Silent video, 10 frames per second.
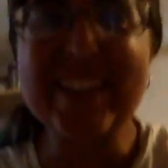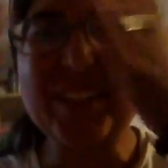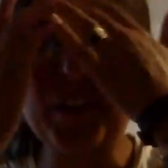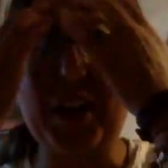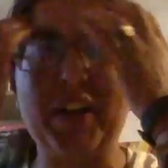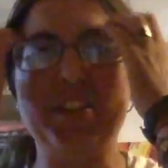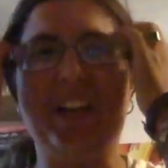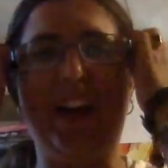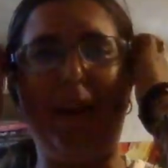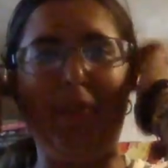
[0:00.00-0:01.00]
guys, Lori here.
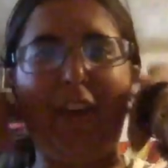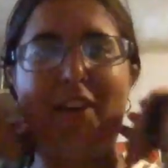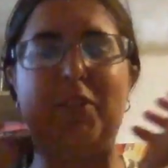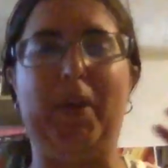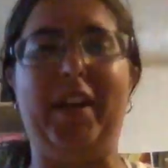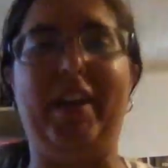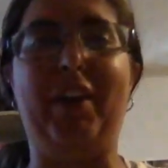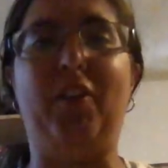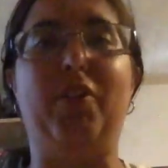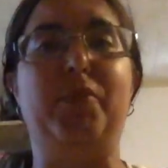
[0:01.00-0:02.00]
Sorry, I'm like sweaty
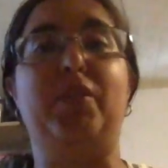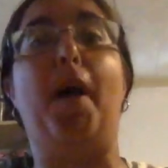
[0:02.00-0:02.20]
and gross.